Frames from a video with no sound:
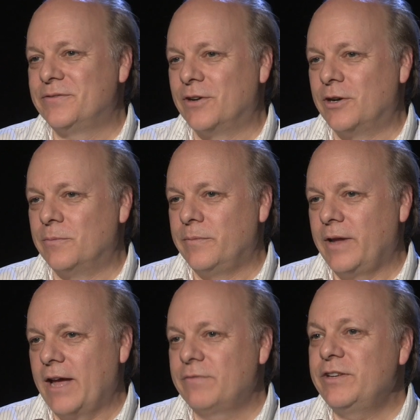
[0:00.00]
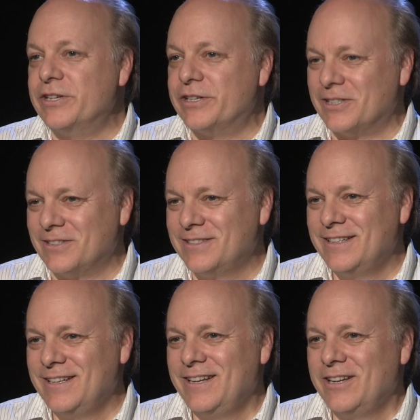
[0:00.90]
from FDR.
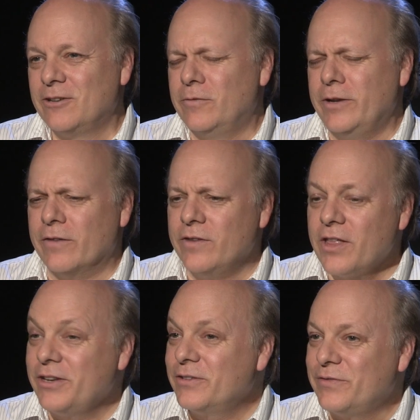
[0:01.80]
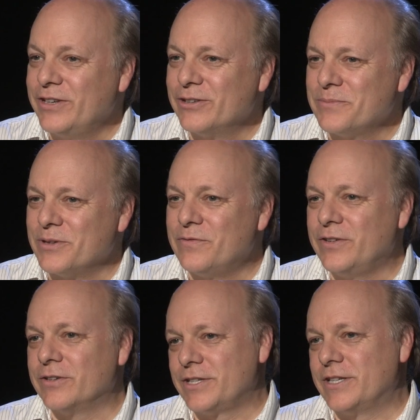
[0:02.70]
We have nothing to fear but
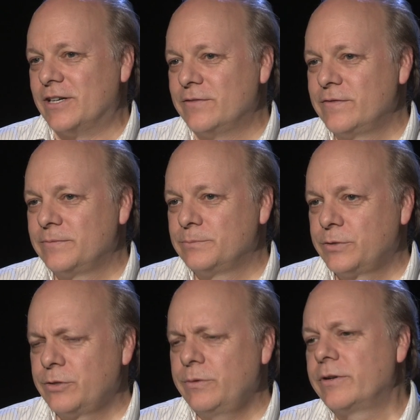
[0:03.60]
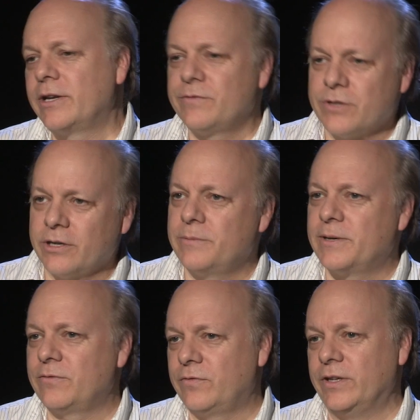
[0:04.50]
fear itself. So we were kind of talking
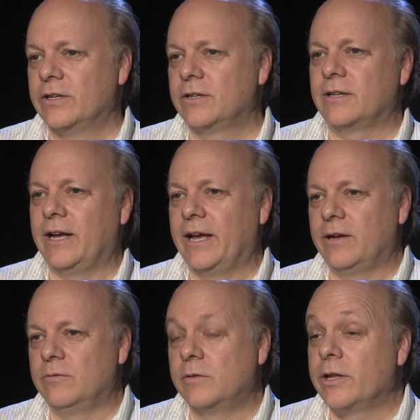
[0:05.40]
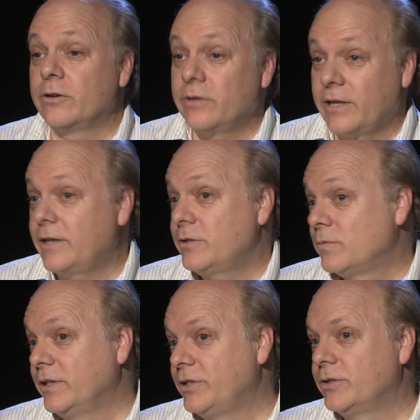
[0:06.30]
about fear and whether that is
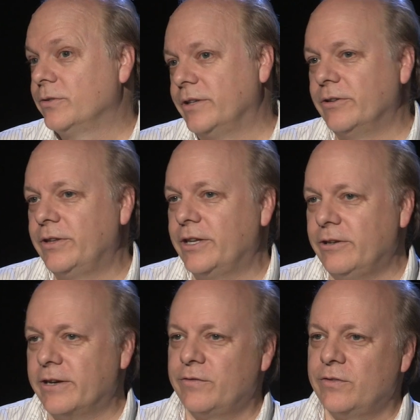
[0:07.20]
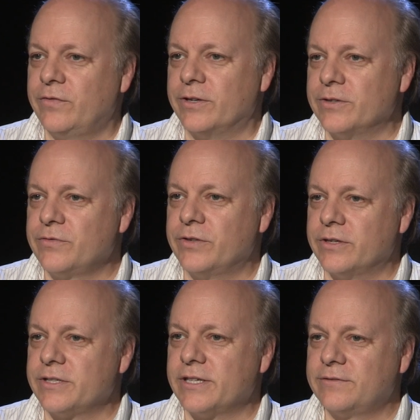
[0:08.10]
really true. The only thing you have to fear is
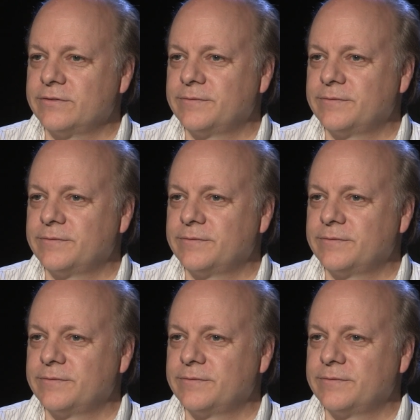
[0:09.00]
fear itself.